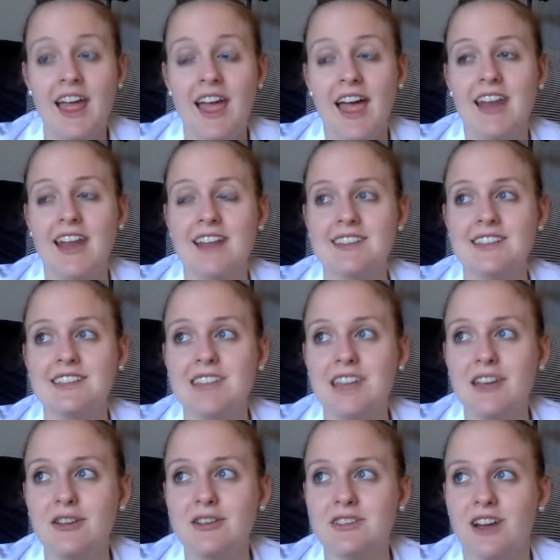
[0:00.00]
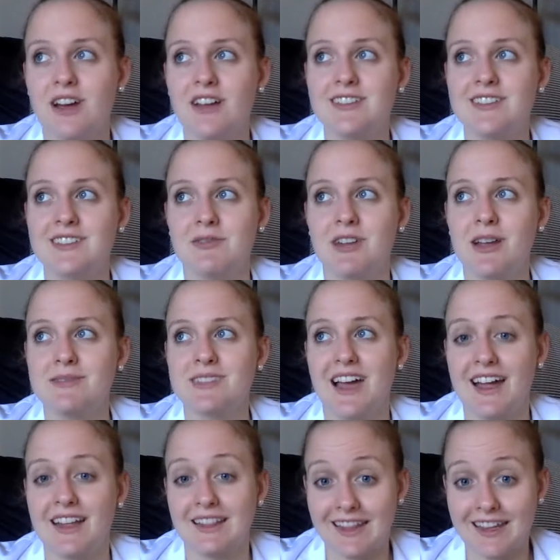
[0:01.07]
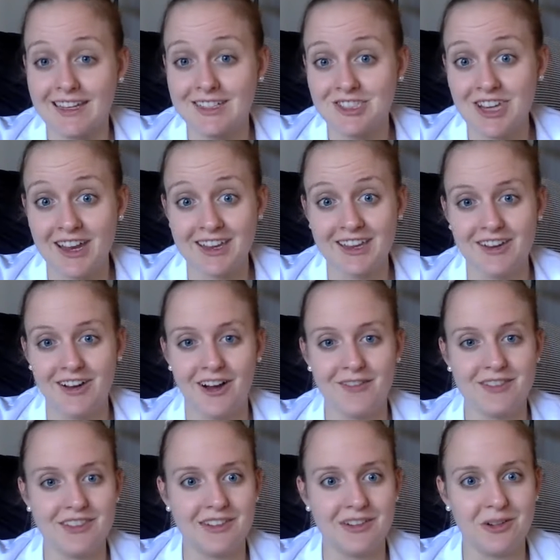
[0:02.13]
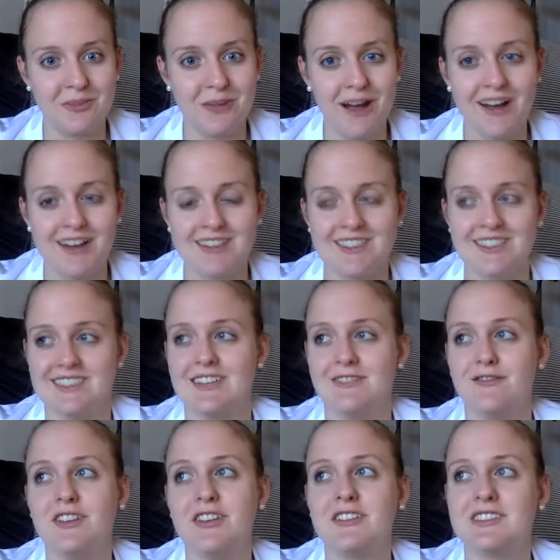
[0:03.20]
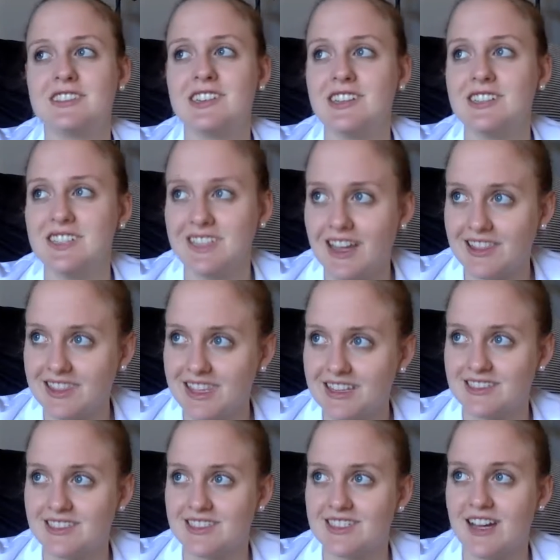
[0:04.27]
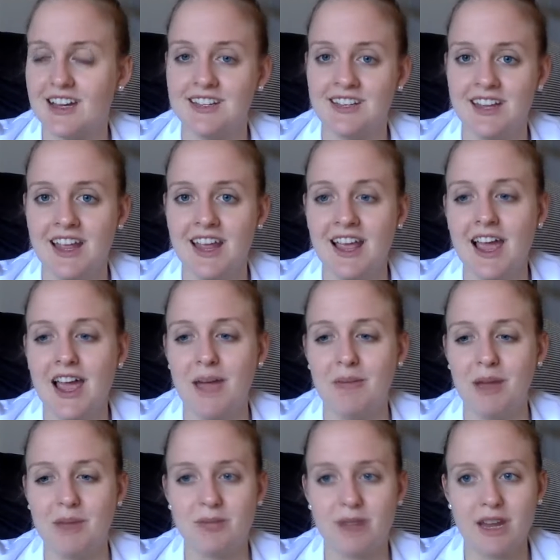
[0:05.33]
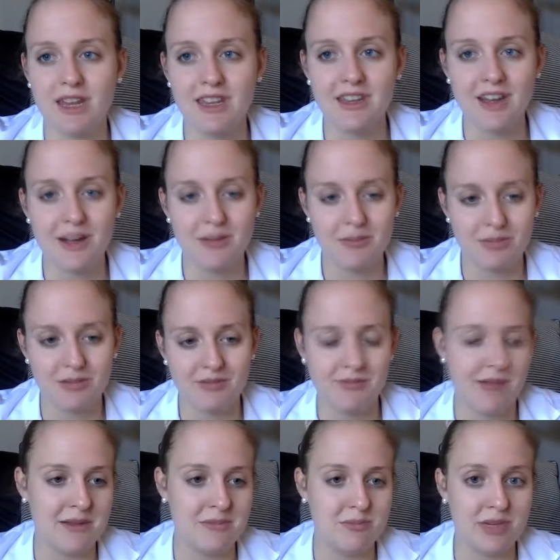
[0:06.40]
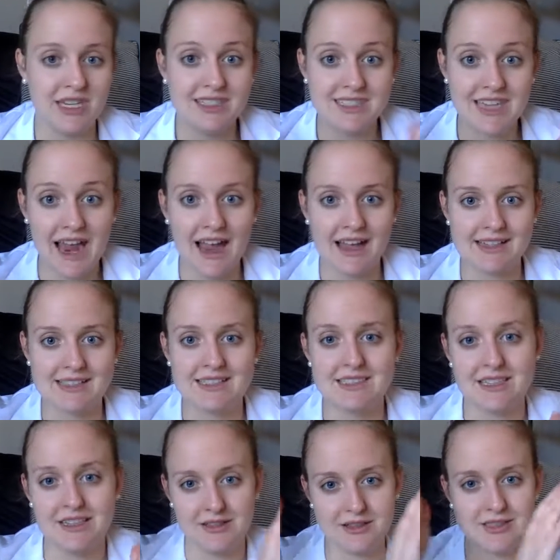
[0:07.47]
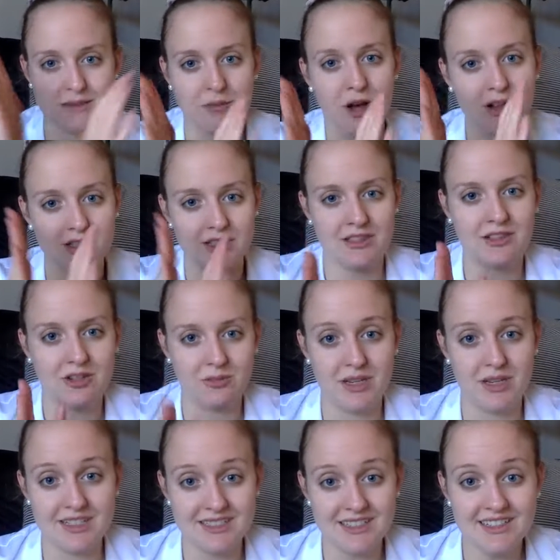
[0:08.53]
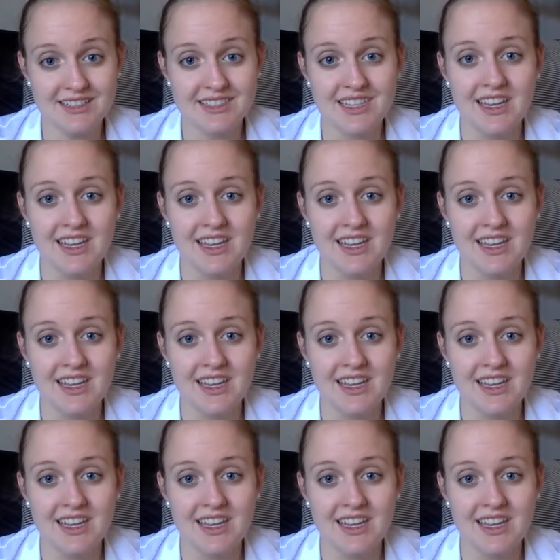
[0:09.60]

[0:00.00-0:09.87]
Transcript: And as the day goes on, sometimes I like checking off the little boxes. It feels good to get things done. And by breaking up my big tasks into smaller little pieces,